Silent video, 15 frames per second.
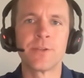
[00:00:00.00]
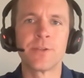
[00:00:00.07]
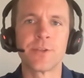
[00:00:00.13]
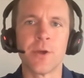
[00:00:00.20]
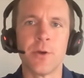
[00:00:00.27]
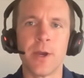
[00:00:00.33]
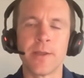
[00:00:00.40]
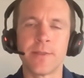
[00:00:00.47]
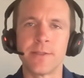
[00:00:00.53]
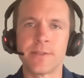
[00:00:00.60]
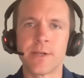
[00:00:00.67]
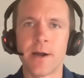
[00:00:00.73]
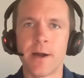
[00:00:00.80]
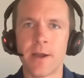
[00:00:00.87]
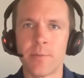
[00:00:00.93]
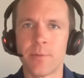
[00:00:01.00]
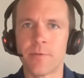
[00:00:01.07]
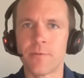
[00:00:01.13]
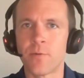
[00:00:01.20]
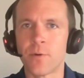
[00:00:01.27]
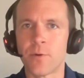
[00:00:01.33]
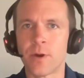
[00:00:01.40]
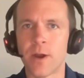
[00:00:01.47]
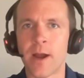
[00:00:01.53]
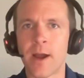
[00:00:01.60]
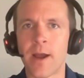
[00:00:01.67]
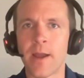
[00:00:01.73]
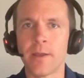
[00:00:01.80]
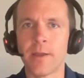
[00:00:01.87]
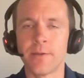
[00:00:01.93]
So at the time, before
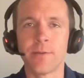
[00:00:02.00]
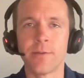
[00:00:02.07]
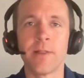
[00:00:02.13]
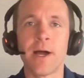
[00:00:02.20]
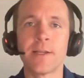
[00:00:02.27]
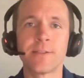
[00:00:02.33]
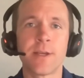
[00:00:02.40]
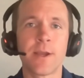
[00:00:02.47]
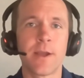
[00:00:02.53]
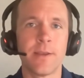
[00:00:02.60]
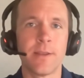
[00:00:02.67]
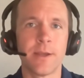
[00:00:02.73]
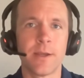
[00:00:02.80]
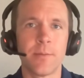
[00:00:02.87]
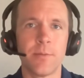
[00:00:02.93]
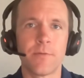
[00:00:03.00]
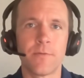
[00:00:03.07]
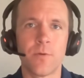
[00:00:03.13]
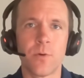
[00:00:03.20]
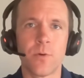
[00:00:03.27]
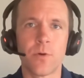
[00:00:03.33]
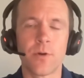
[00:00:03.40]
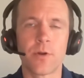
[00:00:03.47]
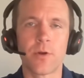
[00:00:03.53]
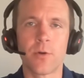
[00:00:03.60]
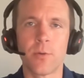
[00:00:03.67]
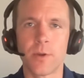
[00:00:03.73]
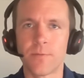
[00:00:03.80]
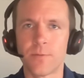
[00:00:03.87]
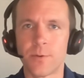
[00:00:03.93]
I, the, the last thing I did before
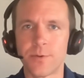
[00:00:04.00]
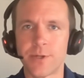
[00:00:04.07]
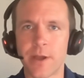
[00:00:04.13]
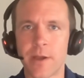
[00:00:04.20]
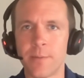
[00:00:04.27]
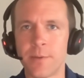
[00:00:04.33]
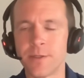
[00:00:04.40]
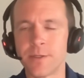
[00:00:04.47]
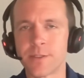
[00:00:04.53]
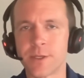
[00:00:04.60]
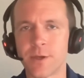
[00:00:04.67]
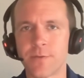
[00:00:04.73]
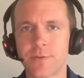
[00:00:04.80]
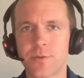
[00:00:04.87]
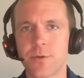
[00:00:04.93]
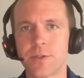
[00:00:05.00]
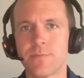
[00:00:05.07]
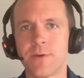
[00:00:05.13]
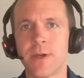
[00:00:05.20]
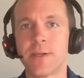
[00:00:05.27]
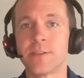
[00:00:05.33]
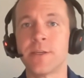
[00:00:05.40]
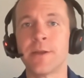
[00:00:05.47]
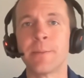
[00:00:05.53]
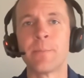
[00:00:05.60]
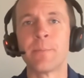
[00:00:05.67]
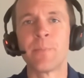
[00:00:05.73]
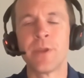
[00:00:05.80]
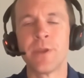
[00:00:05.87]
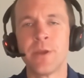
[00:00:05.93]
going full time into self storage investing